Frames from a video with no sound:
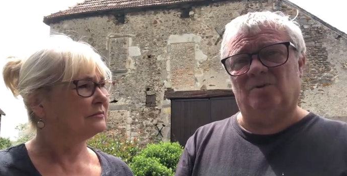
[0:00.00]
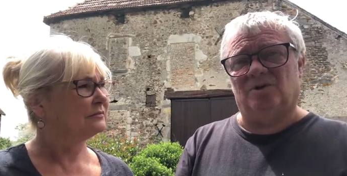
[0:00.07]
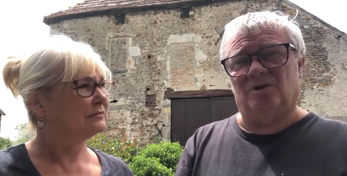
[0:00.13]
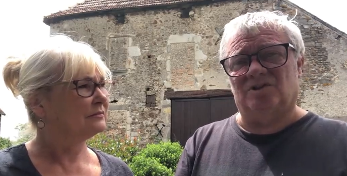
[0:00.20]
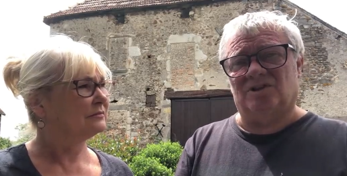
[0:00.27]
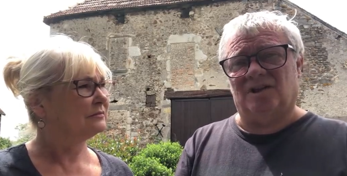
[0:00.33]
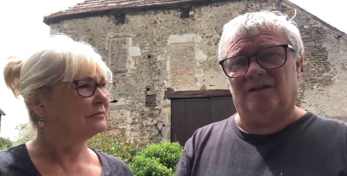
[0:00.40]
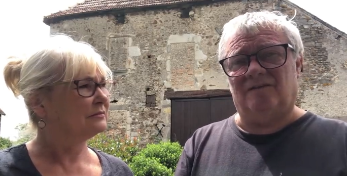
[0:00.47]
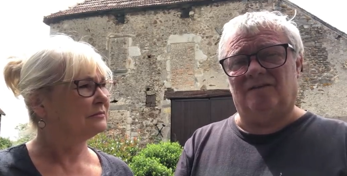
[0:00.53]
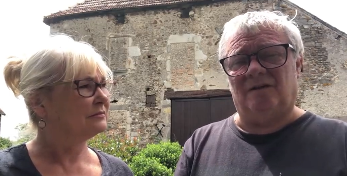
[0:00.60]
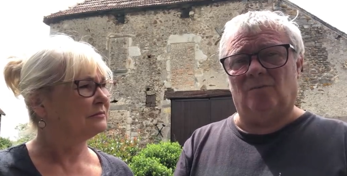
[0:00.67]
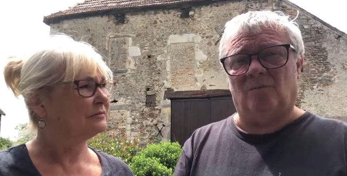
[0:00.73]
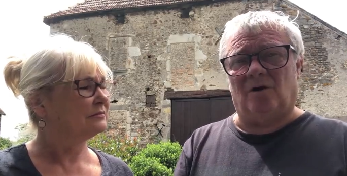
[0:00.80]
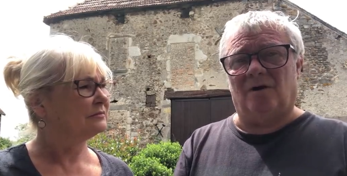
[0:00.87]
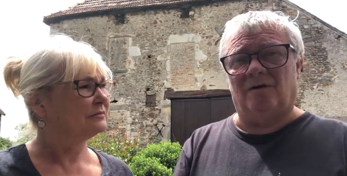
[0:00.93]
Speaker 1: put a
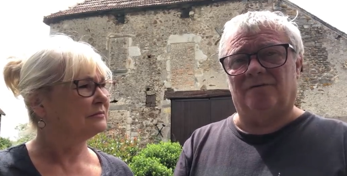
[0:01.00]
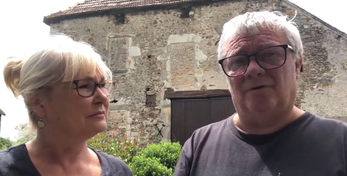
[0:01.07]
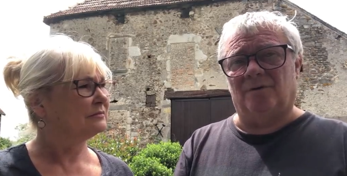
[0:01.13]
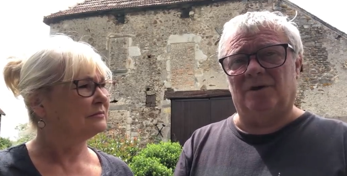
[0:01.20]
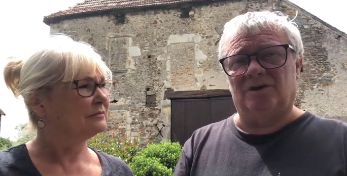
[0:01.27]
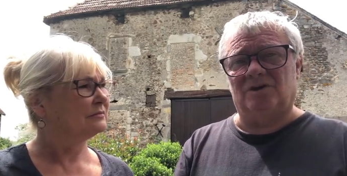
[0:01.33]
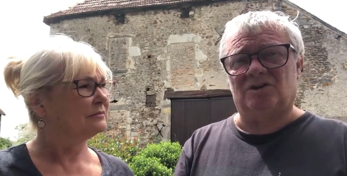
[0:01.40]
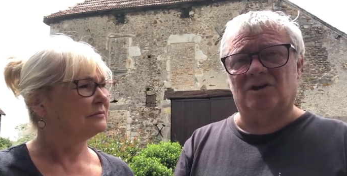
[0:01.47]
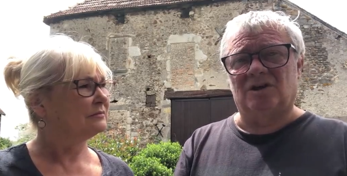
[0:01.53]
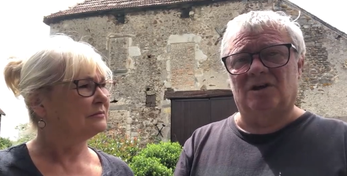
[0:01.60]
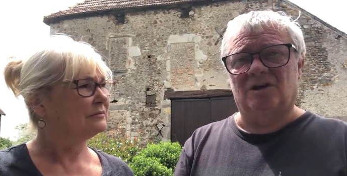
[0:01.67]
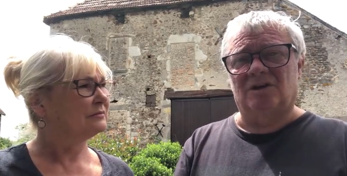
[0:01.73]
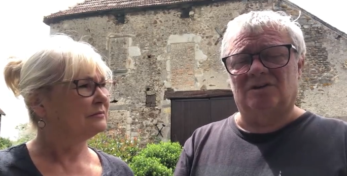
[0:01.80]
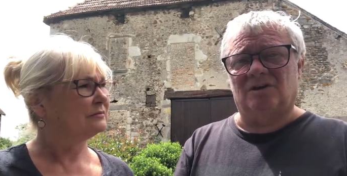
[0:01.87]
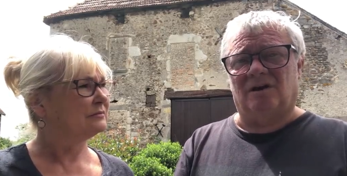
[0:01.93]
safety wire through each
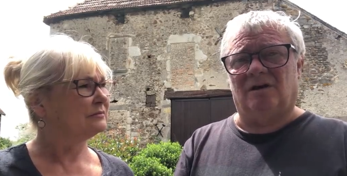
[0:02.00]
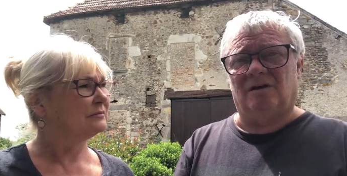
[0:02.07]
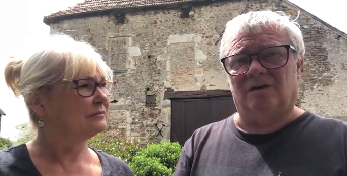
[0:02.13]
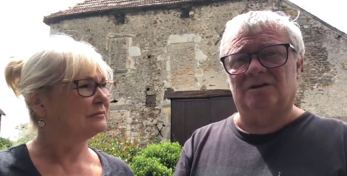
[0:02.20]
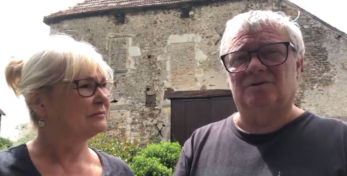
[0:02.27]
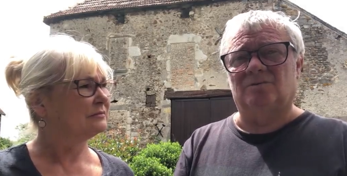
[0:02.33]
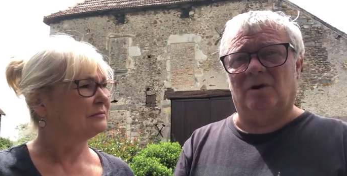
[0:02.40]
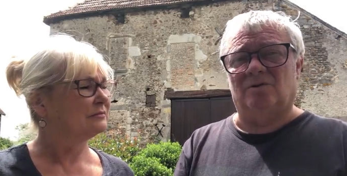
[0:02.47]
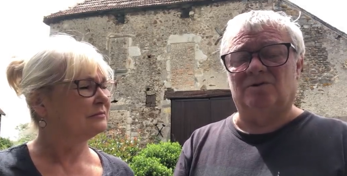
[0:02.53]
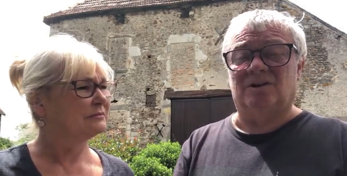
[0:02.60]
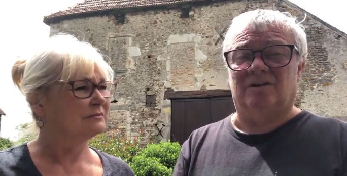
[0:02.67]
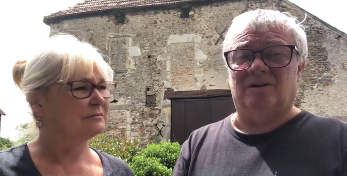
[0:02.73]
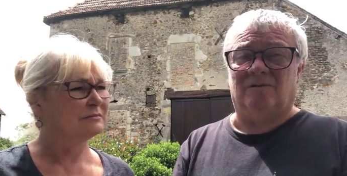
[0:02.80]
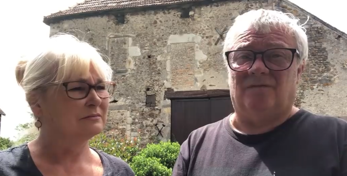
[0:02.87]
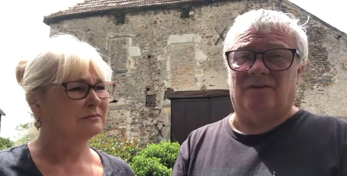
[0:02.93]
tile as well
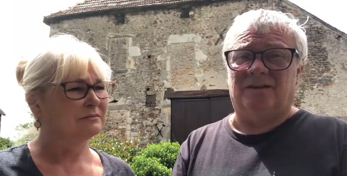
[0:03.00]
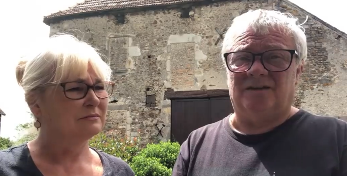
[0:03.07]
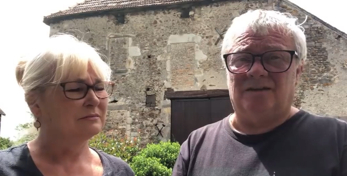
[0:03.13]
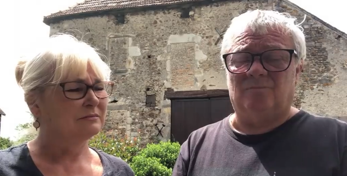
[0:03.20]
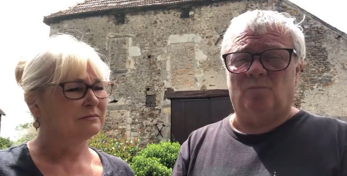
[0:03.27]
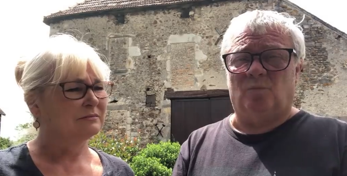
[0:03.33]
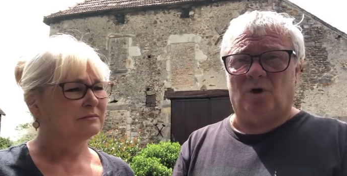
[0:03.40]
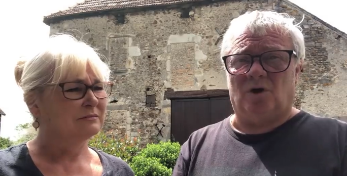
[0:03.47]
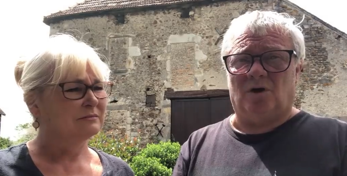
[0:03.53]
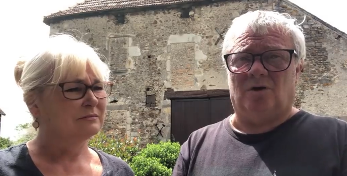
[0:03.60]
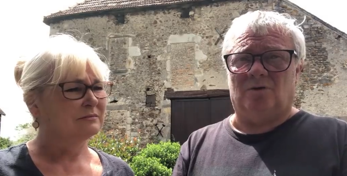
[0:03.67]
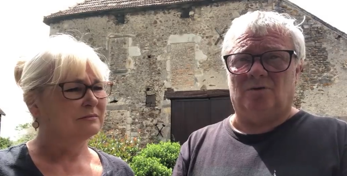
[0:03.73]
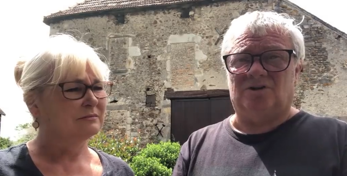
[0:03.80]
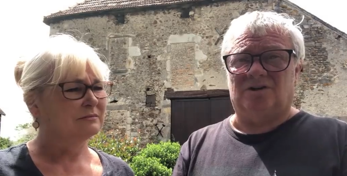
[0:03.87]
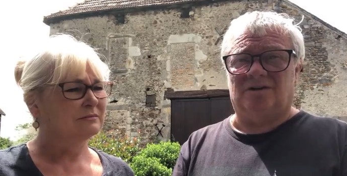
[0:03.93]
so that if they did work
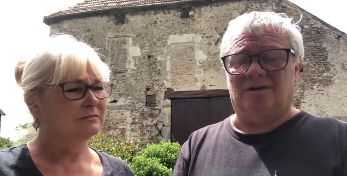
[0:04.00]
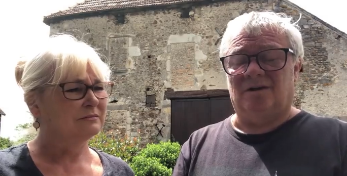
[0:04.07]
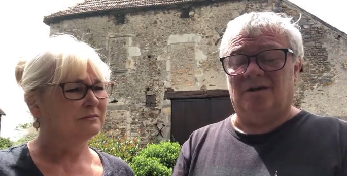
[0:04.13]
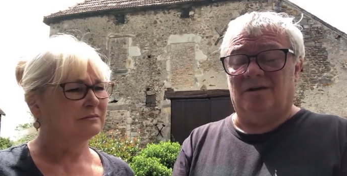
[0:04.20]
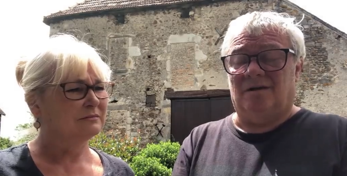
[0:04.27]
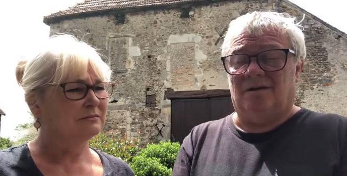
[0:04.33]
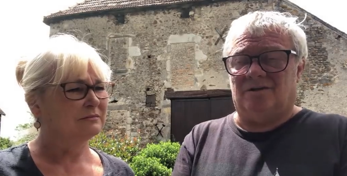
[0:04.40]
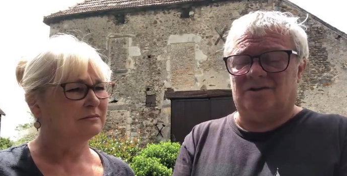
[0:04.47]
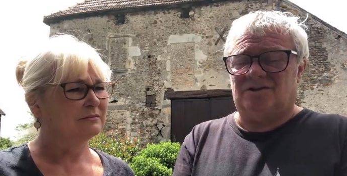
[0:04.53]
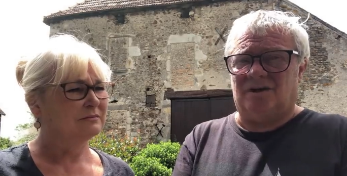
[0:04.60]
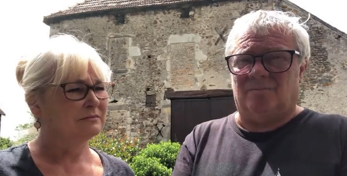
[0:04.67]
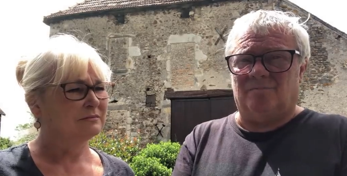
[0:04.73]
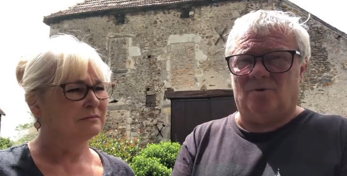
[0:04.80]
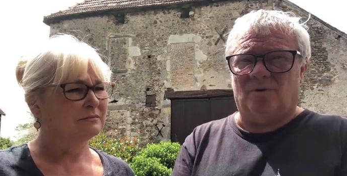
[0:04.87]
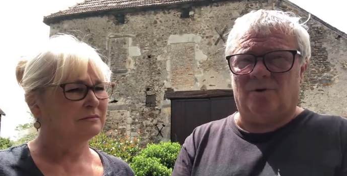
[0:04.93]
loose at
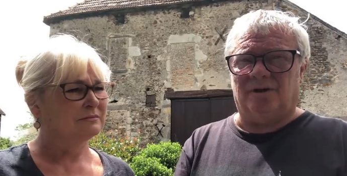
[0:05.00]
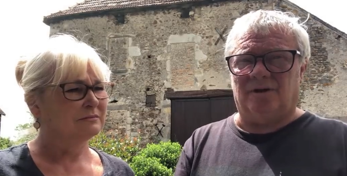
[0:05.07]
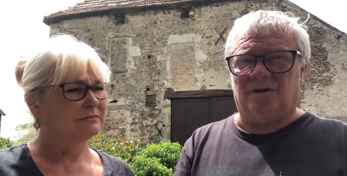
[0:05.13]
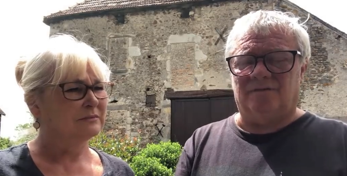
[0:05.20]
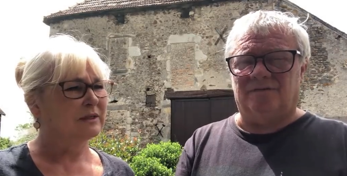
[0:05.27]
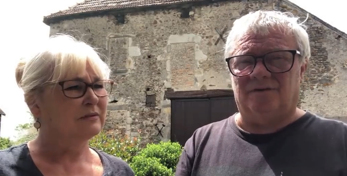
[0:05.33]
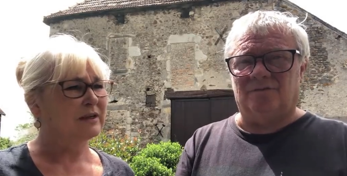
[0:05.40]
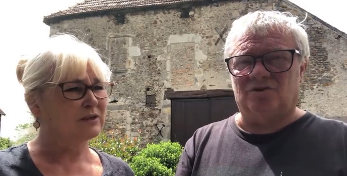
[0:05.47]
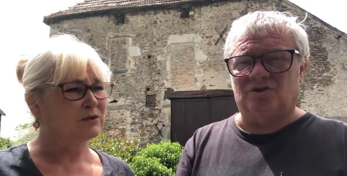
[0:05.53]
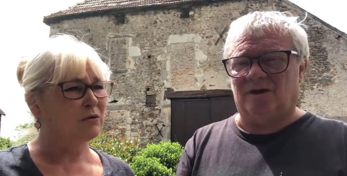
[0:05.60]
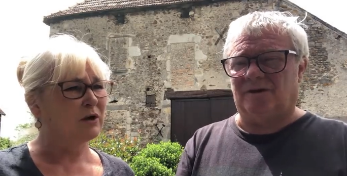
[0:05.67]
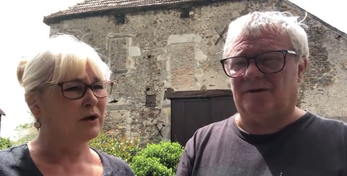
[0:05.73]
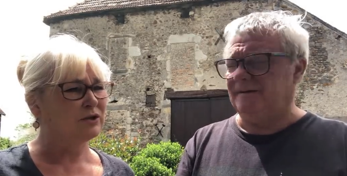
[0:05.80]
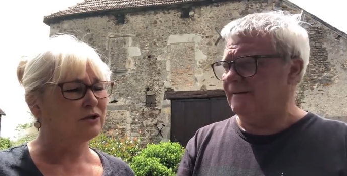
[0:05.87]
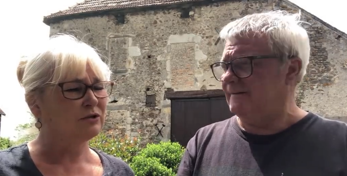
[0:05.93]
some point in the future. And that's
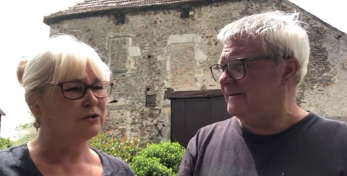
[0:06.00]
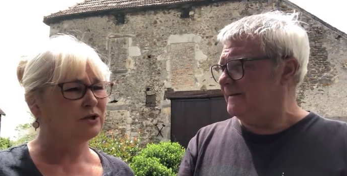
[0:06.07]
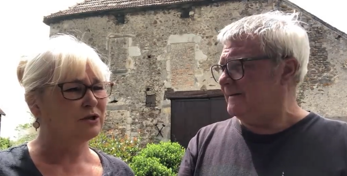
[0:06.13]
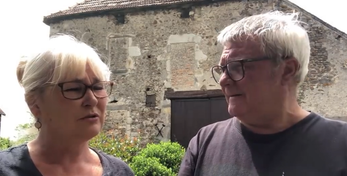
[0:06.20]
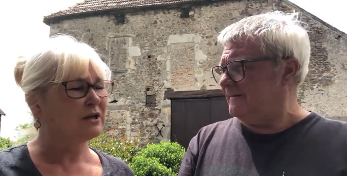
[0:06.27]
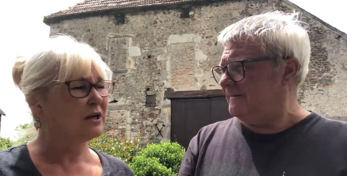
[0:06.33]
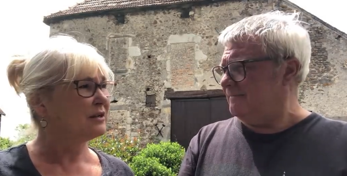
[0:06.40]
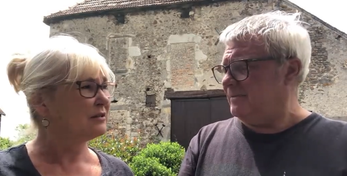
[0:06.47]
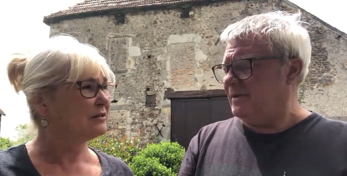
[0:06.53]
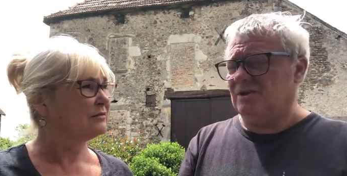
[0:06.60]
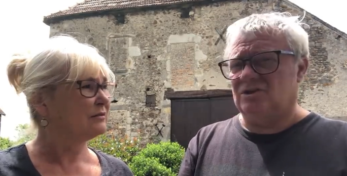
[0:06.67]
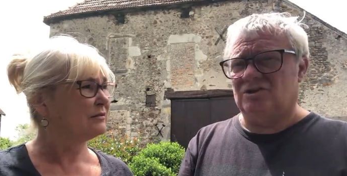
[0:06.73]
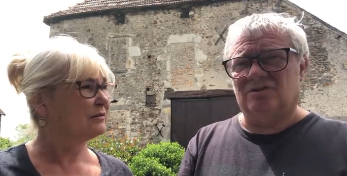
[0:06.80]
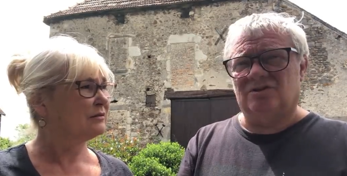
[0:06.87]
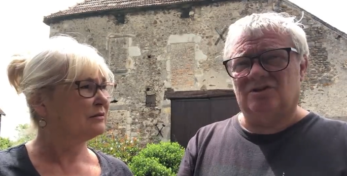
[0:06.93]
why it
Speaker 2: took two days.
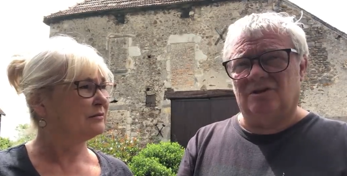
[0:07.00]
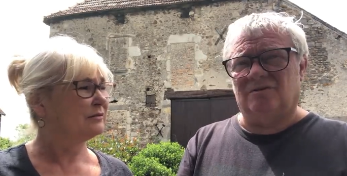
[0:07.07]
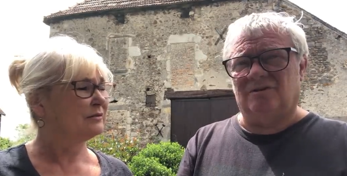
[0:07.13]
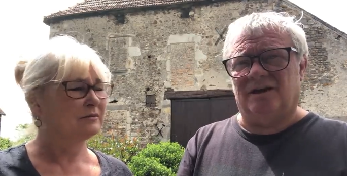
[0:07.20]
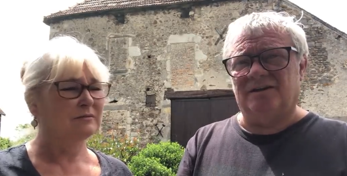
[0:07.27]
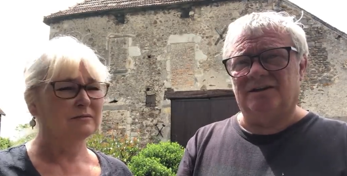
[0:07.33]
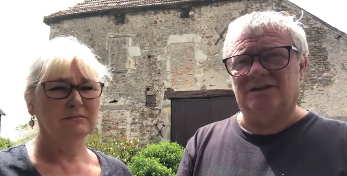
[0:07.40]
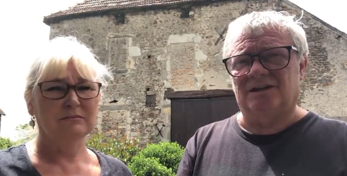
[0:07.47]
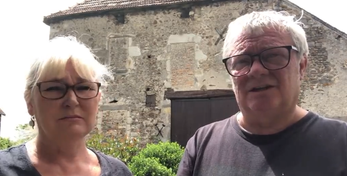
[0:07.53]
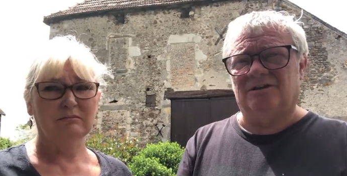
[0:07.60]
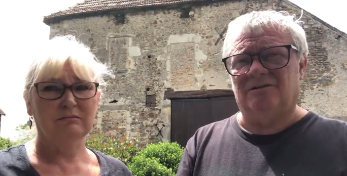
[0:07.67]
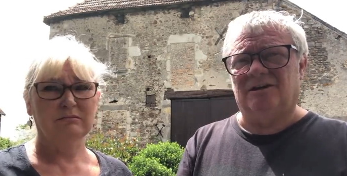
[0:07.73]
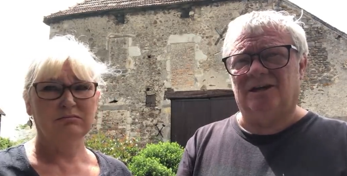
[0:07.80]
Speaker 1: It took two days to do